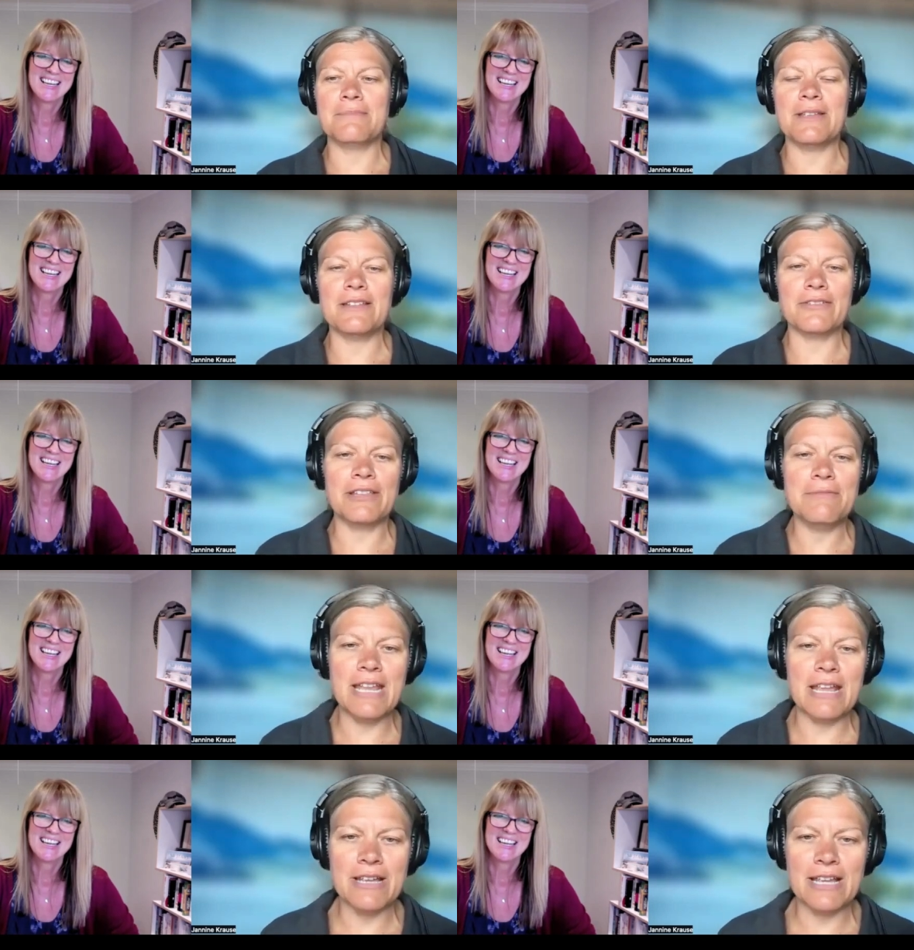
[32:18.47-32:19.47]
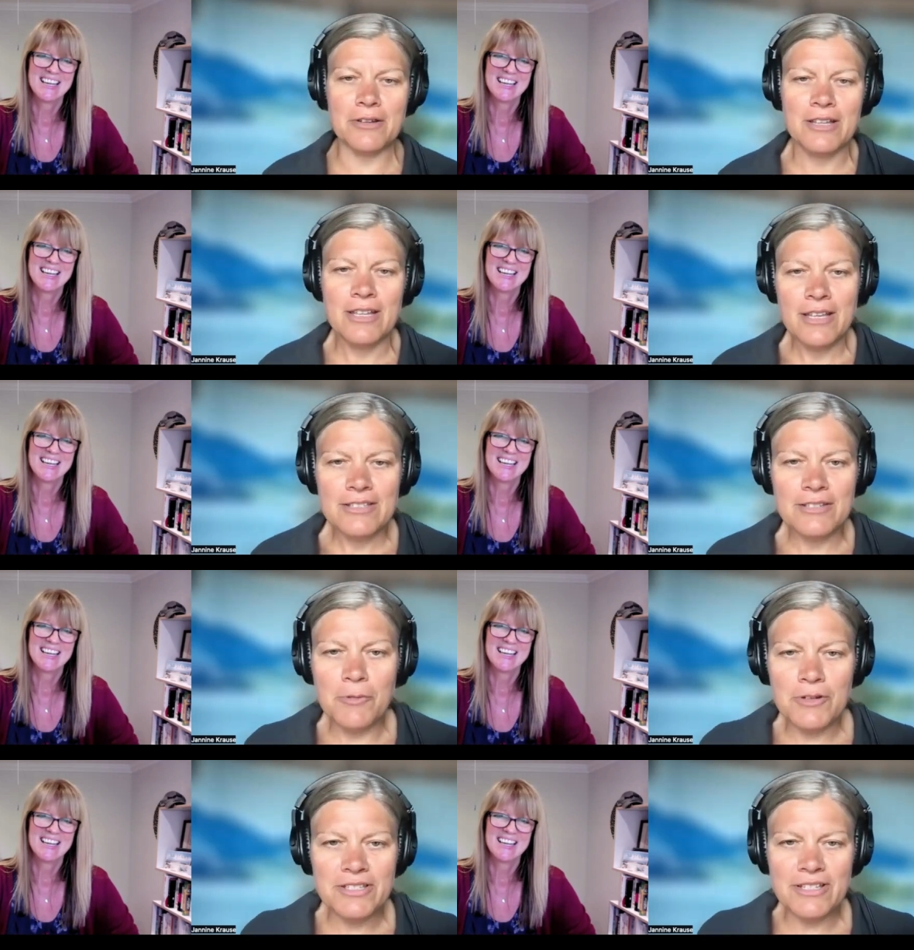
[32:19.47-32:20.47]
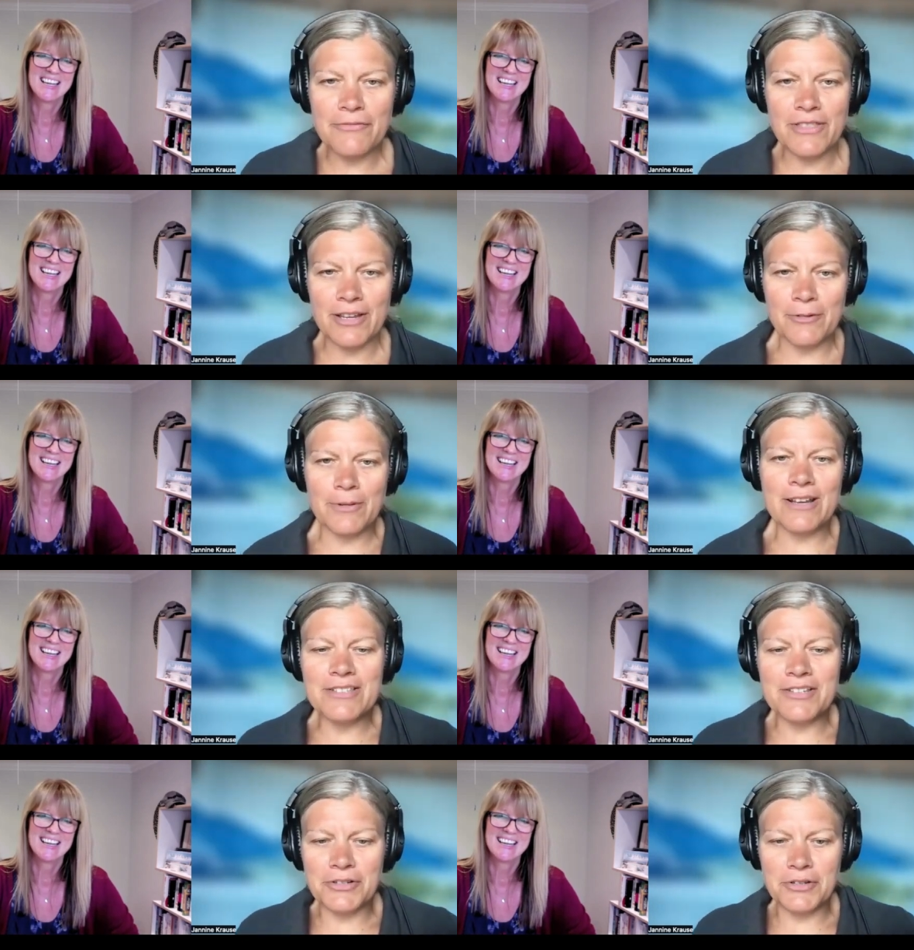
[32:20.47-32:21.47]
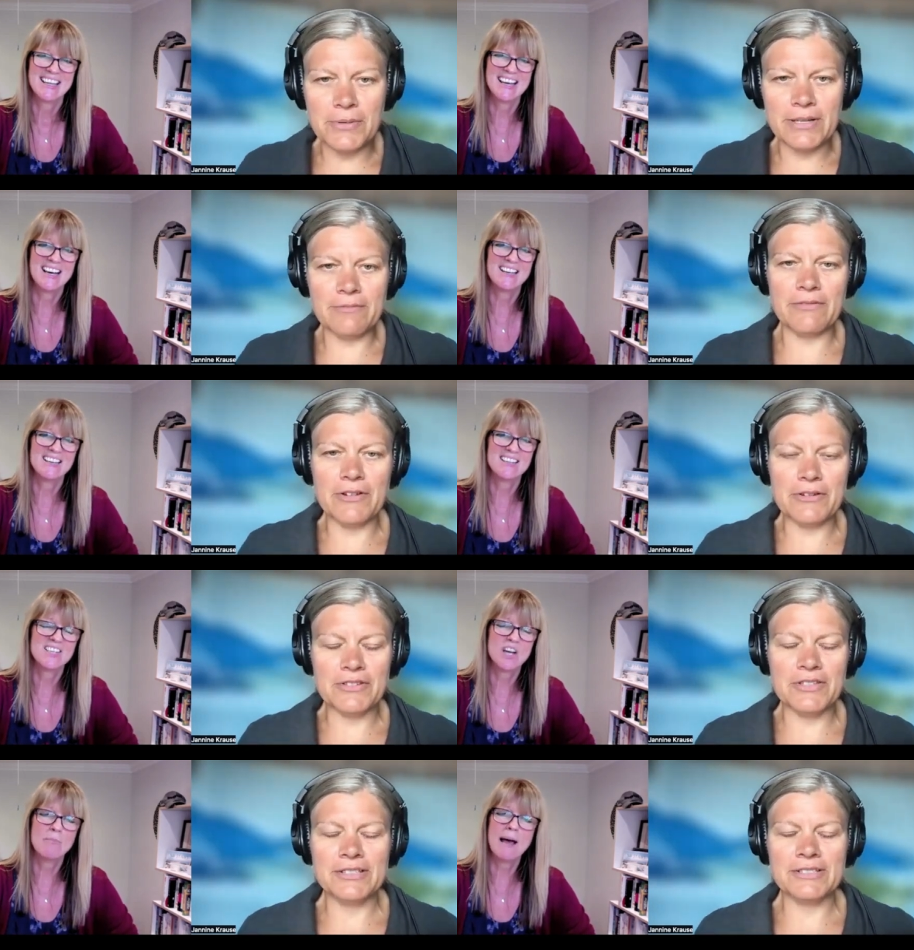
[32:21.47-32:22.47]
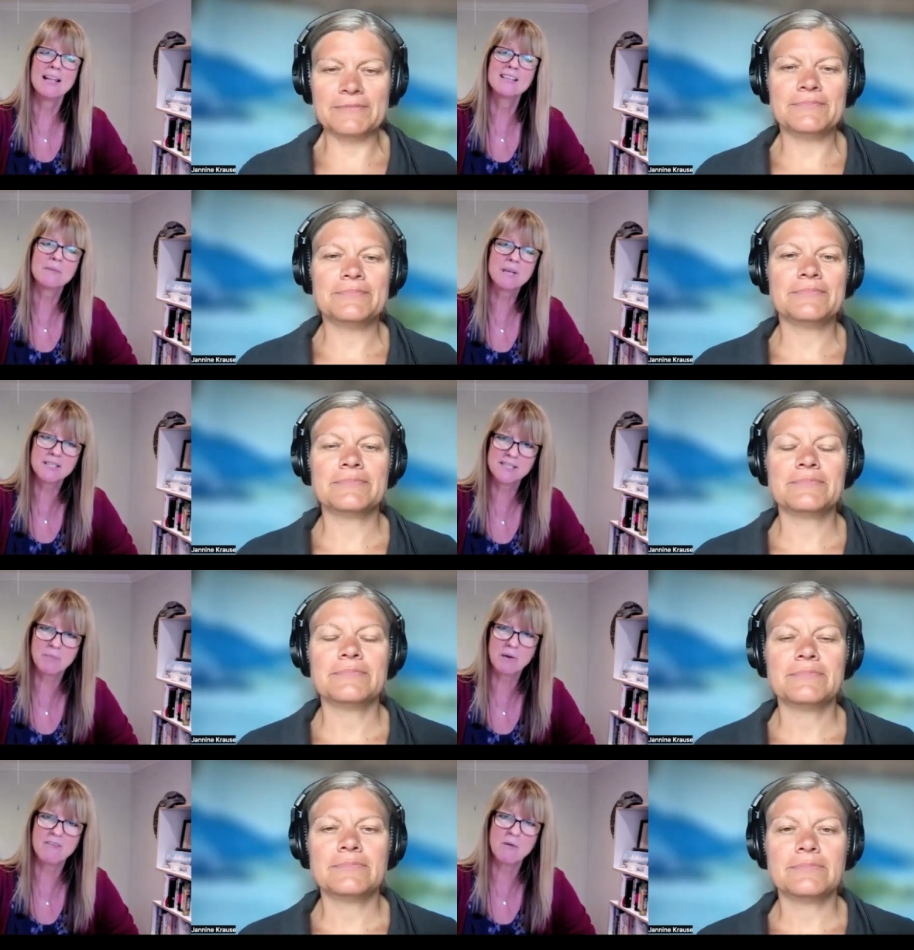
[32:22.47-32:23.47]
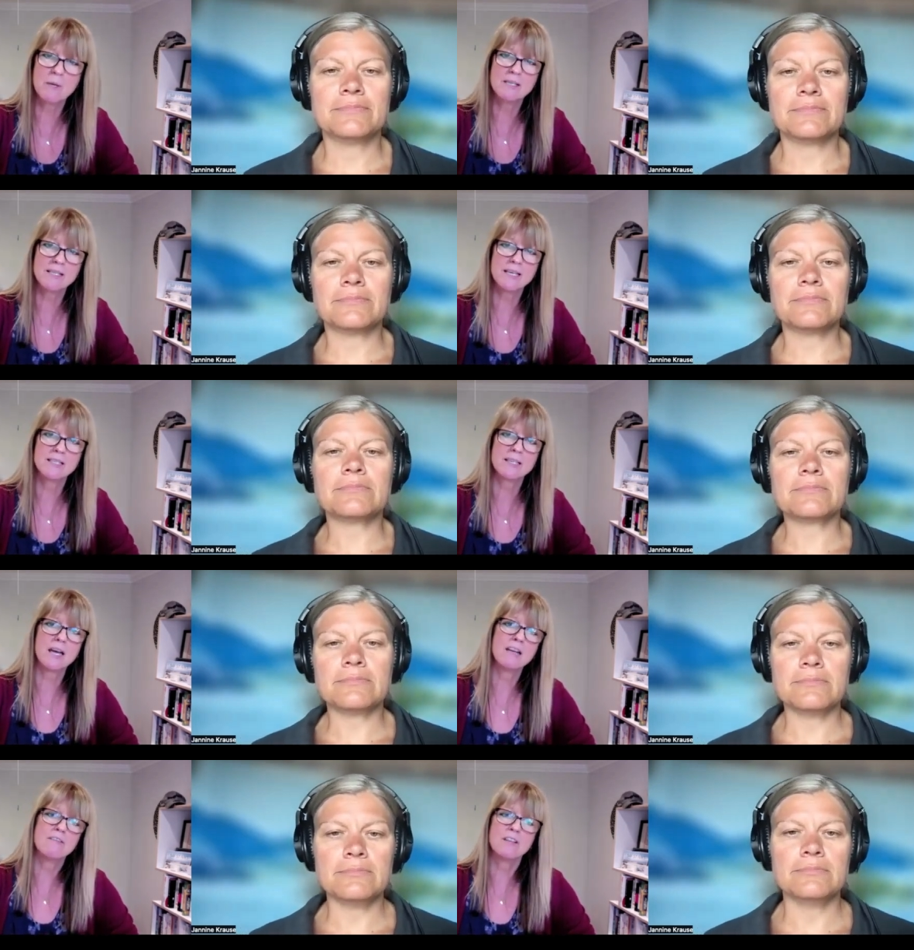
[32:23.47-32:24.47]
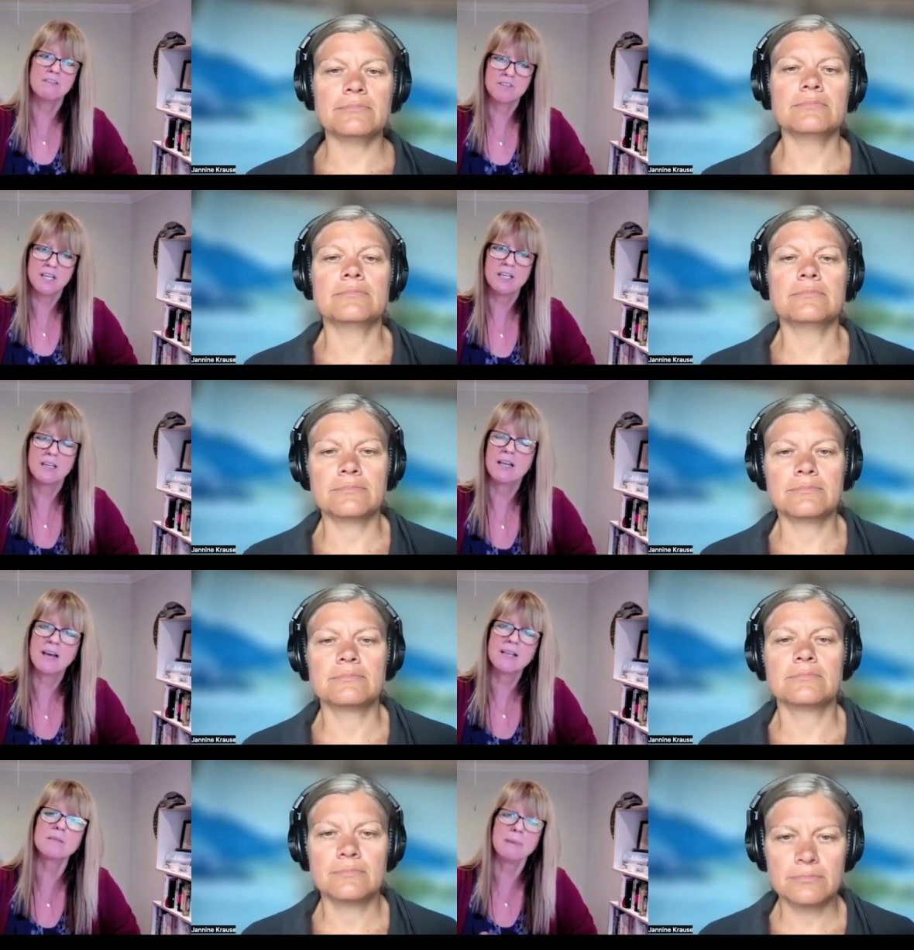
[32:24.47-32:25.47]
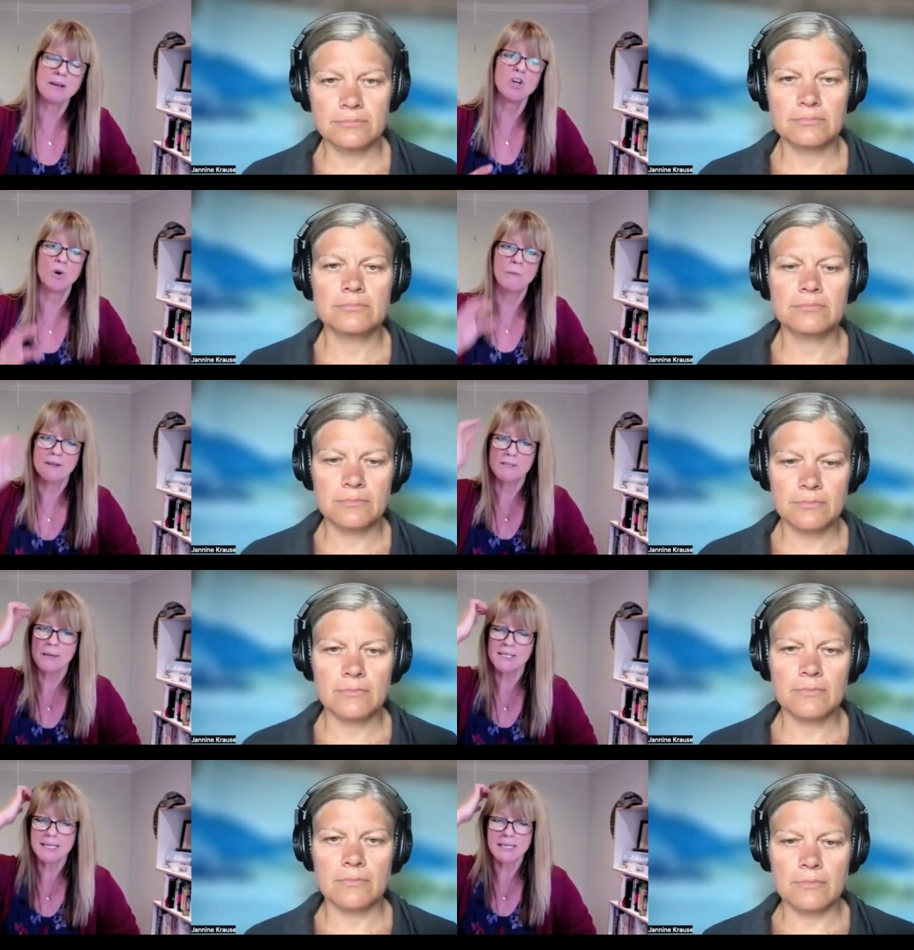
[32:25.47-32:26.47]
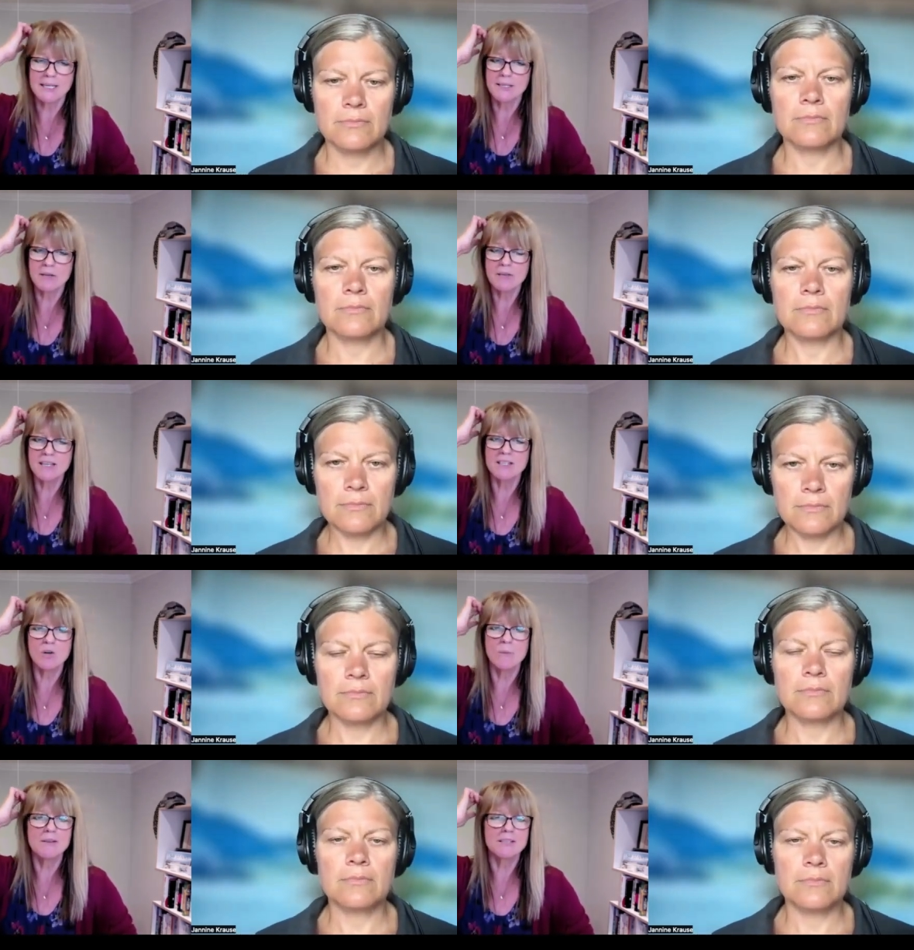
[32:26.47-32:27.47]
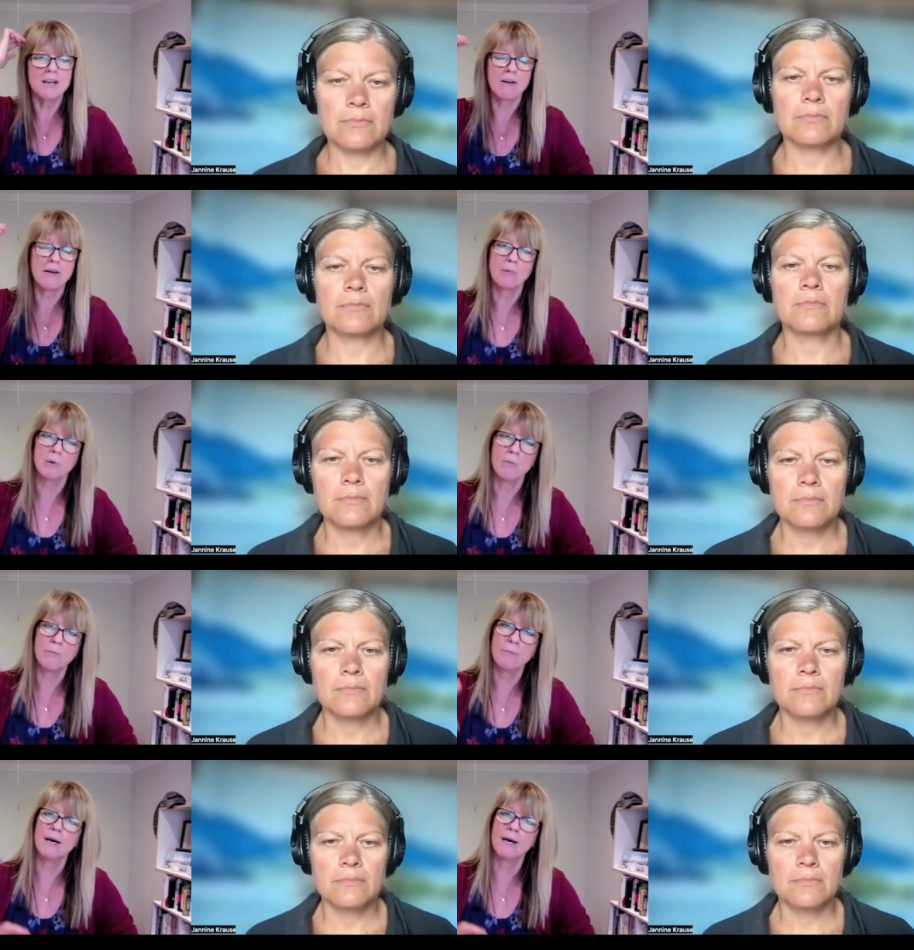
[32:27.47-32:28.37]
Speaker 1: and, and eliminate. We got some more stuff there. What else are you doing yeah. folks? So
Speaker 2: balance I'm going to skip over because that's kind of you've done that's about your hormones basically. So yes, hormones are important,